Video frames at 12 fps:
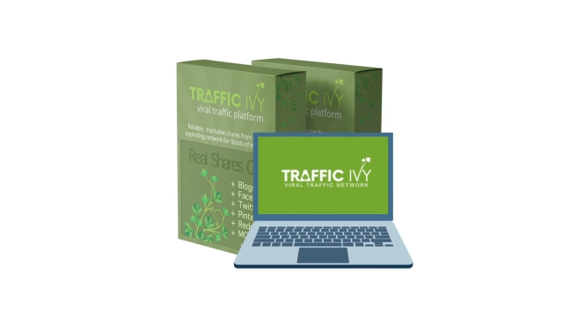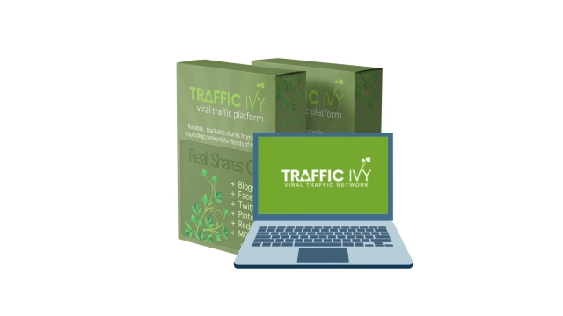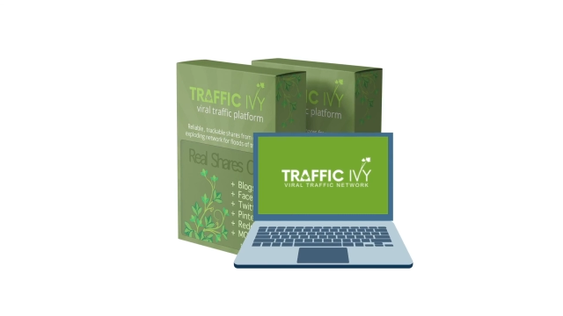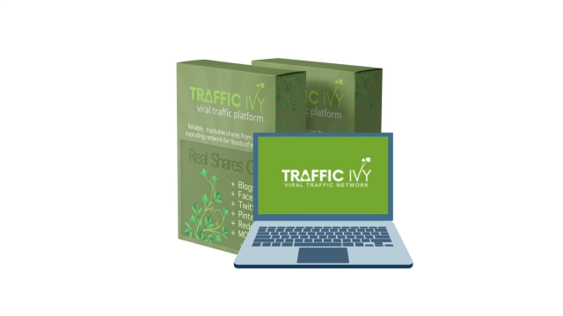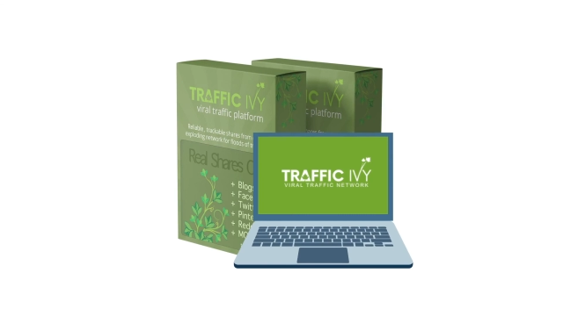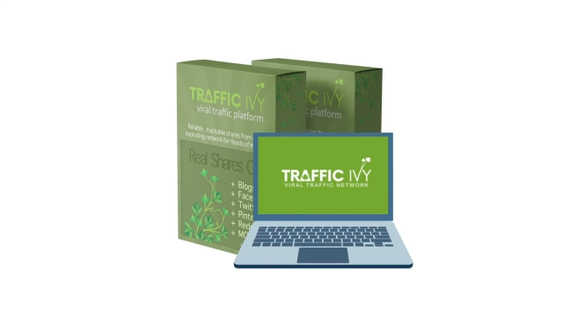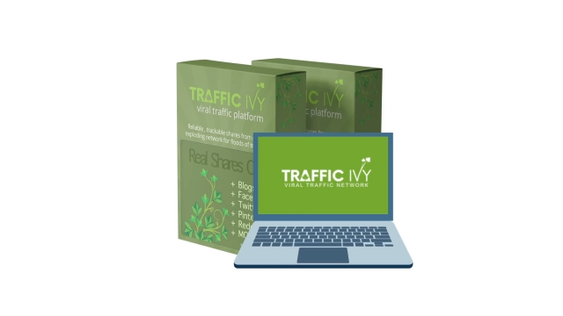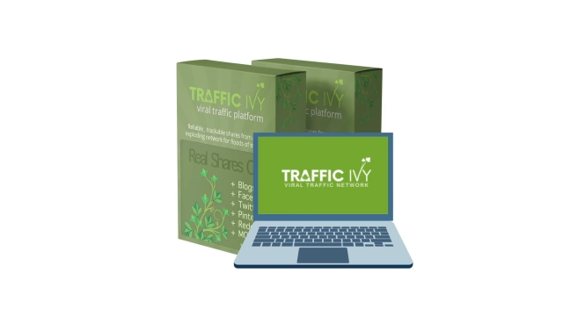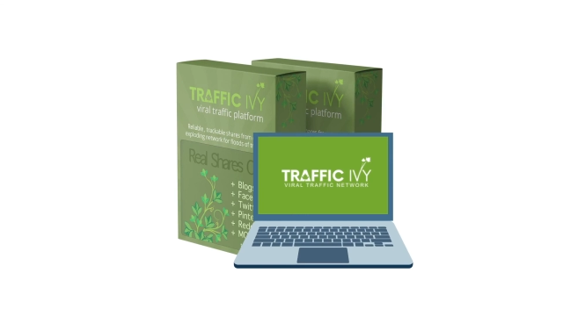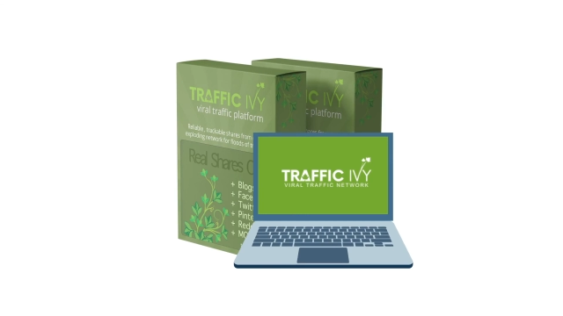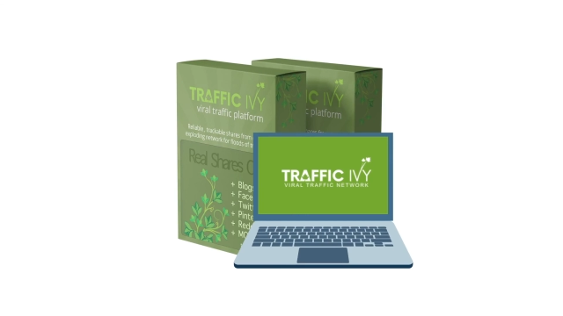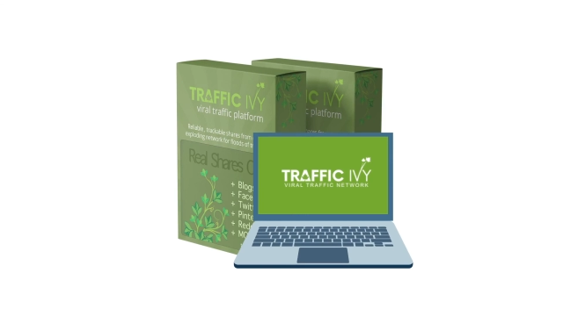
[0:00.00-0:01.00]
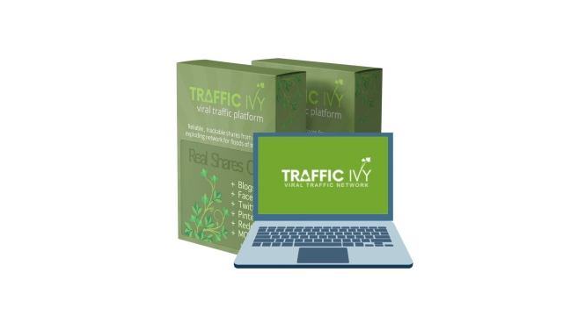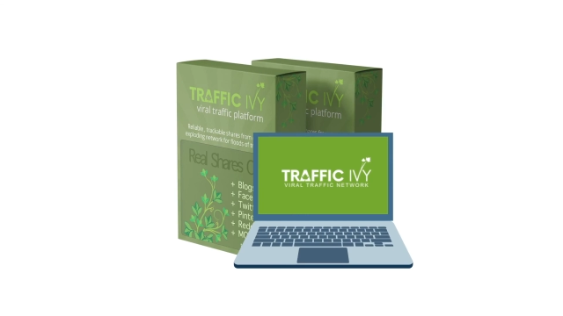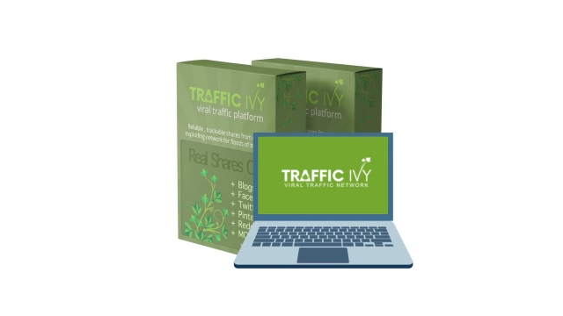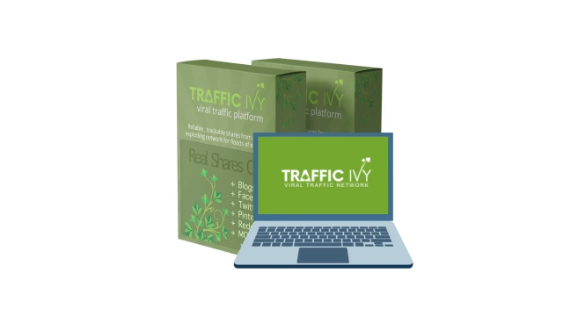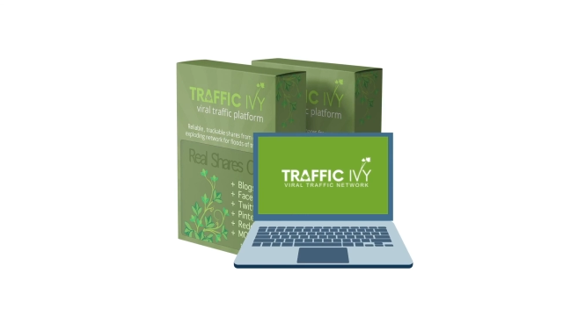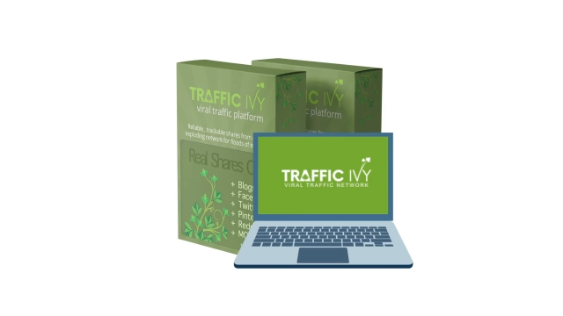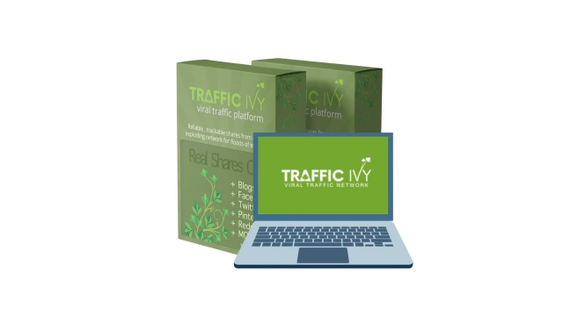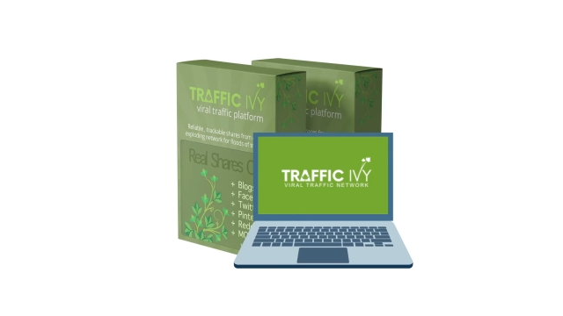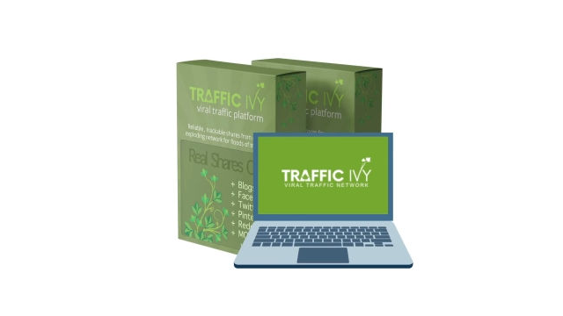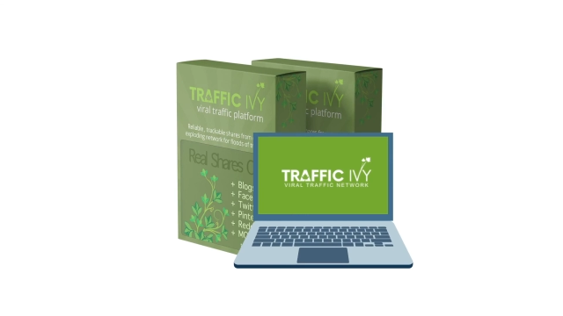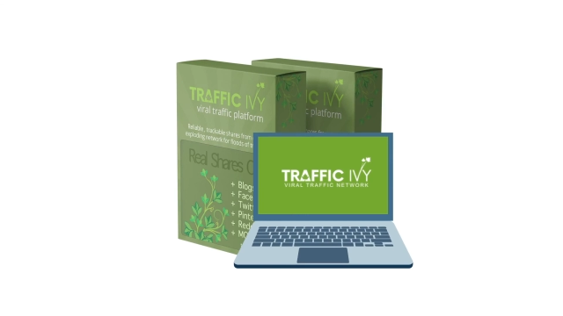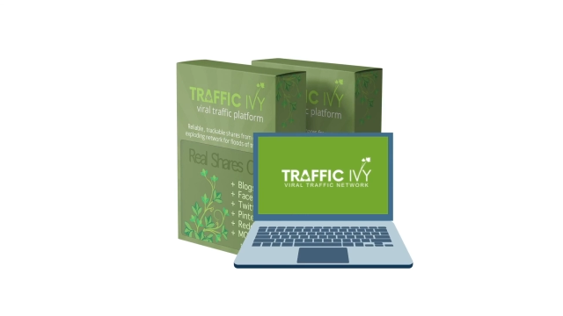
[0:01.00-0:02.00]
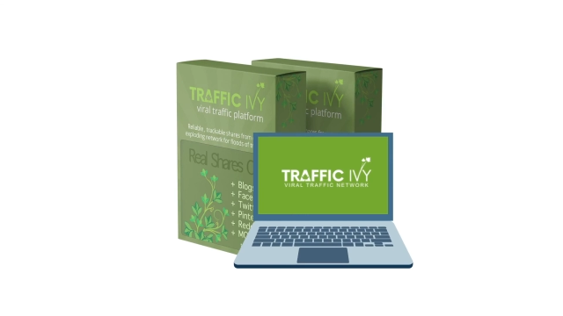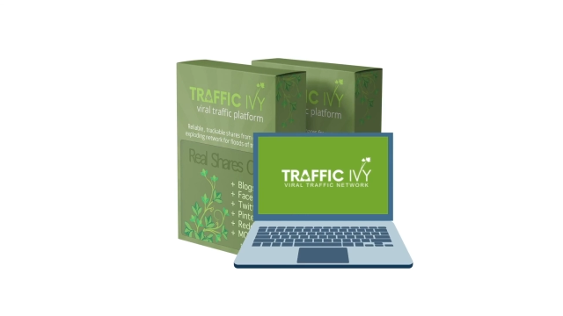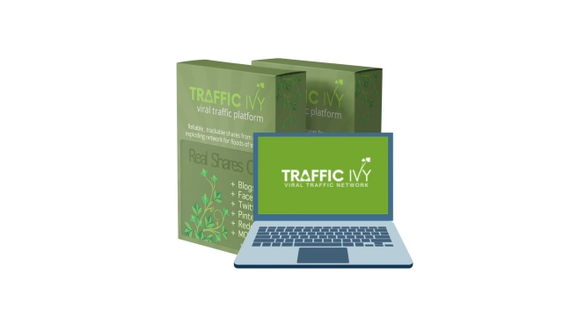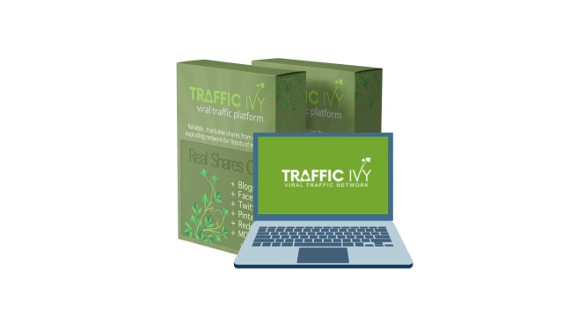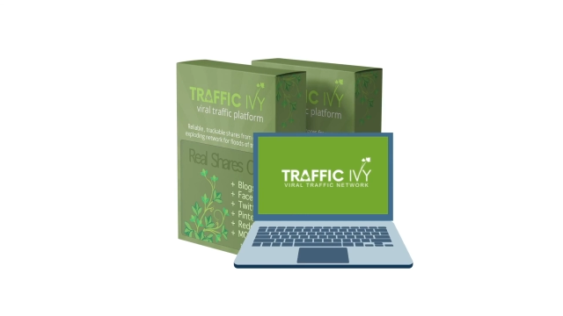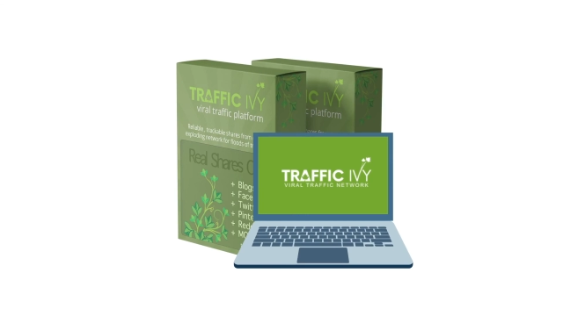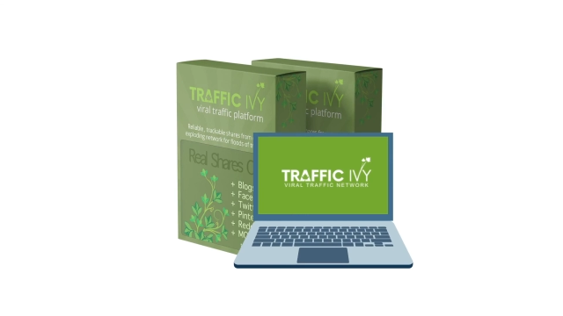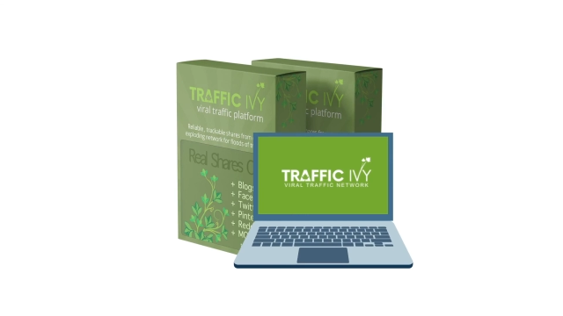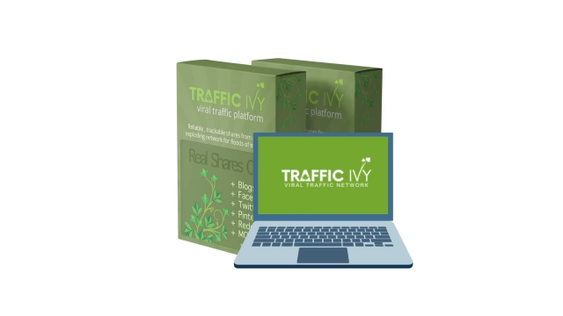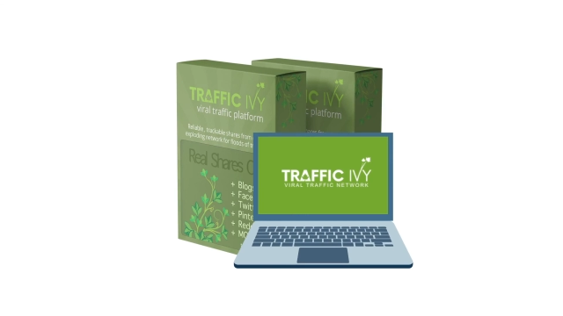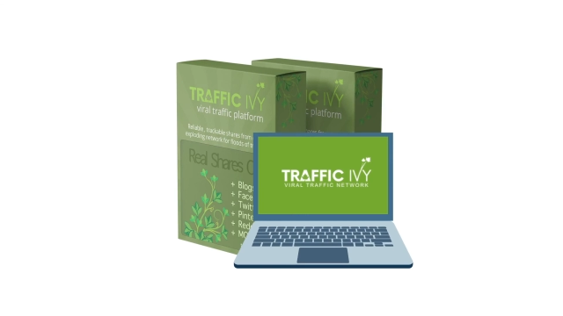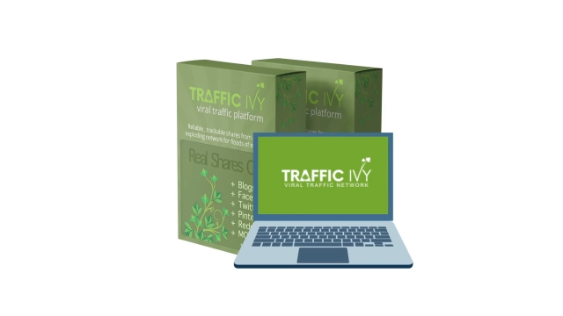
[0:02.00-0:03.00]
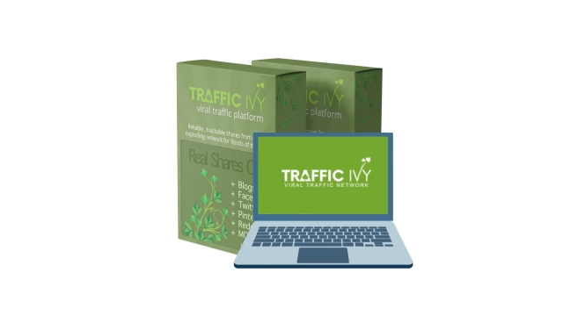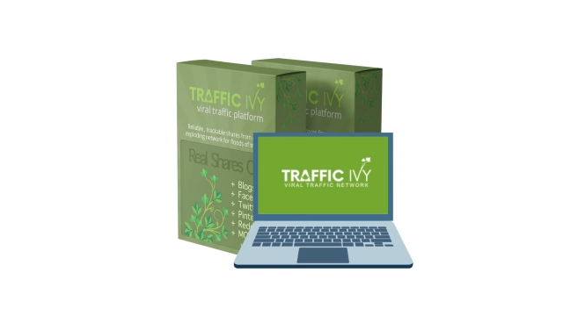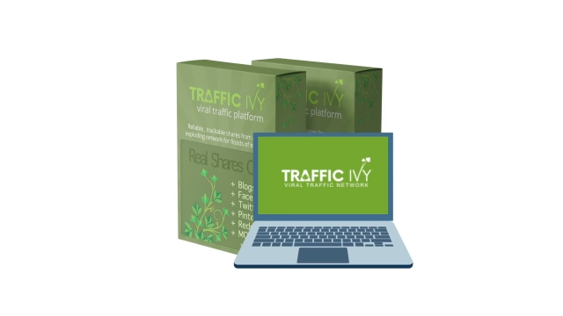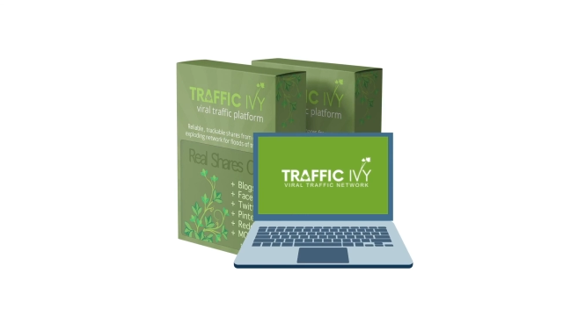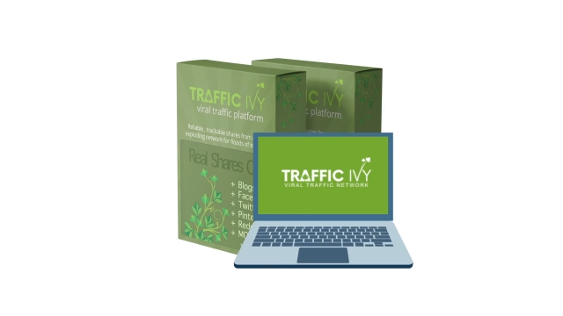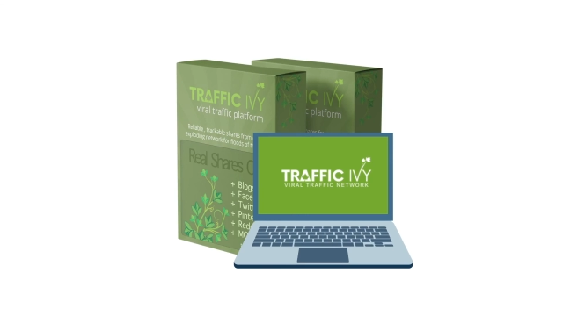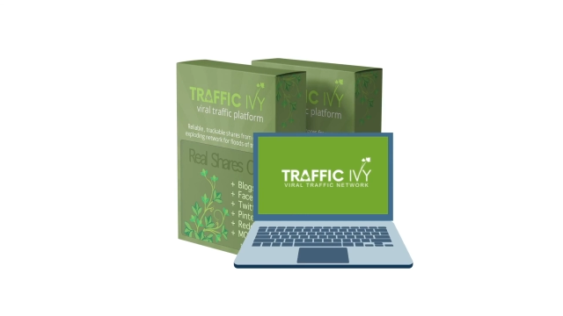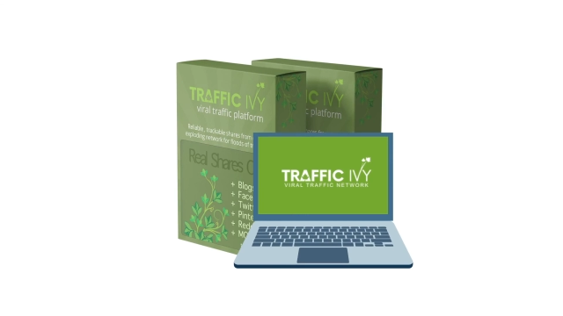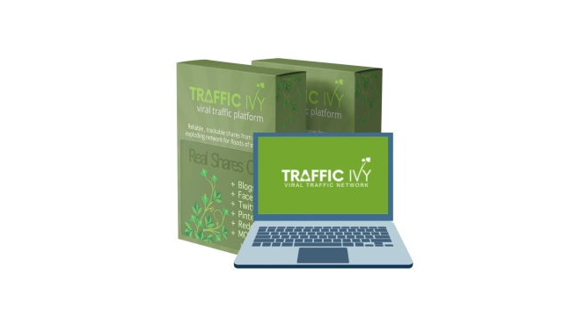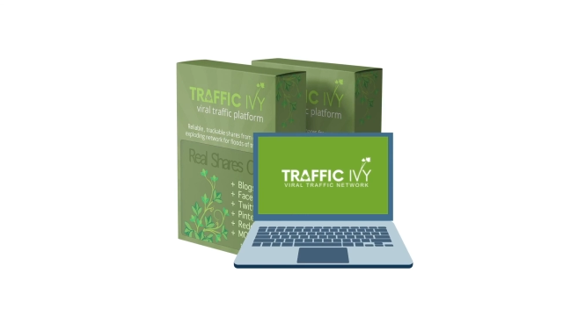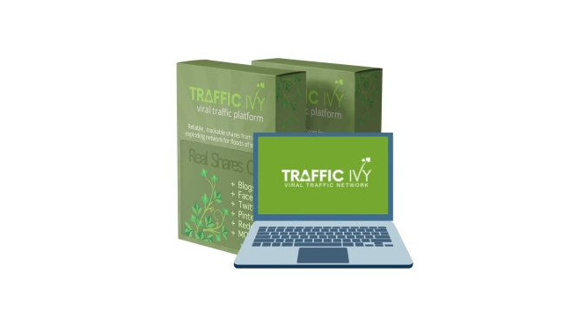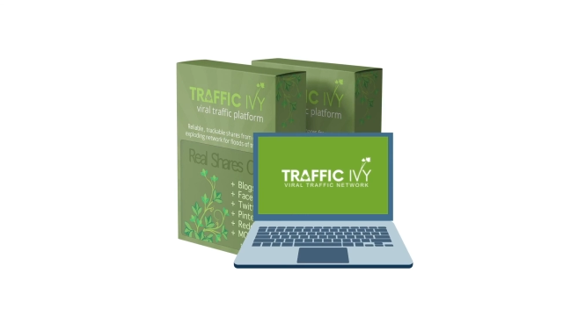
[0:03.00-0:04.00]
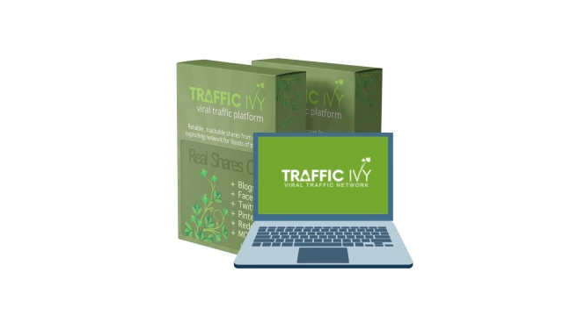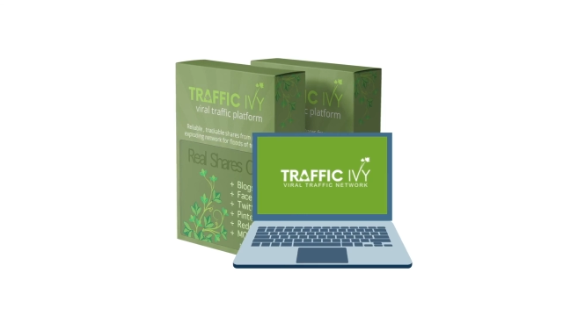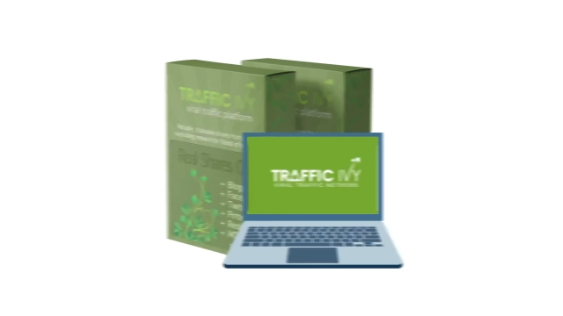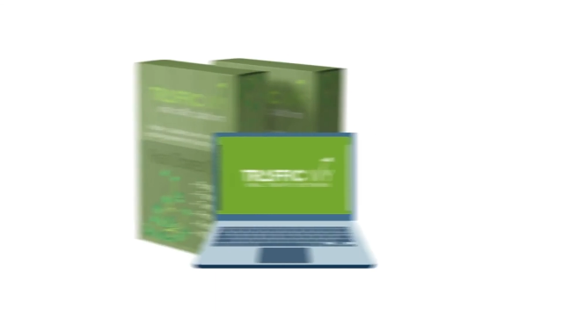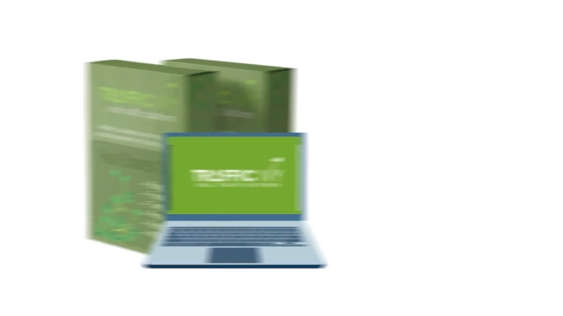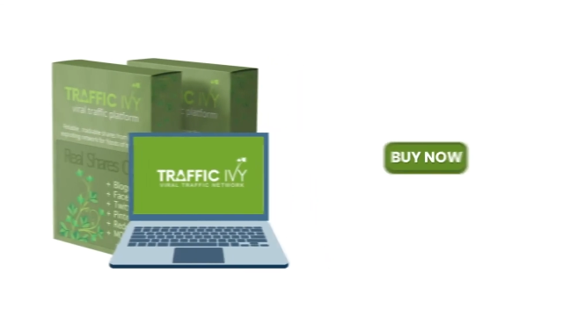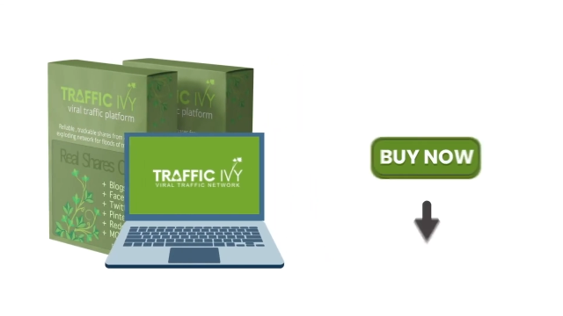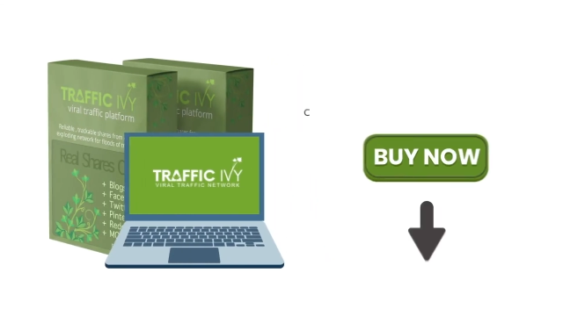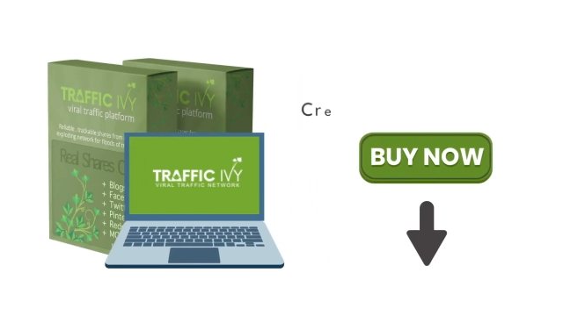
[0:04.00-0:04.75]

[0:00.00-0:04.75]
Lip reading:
[unreadable: no face in view]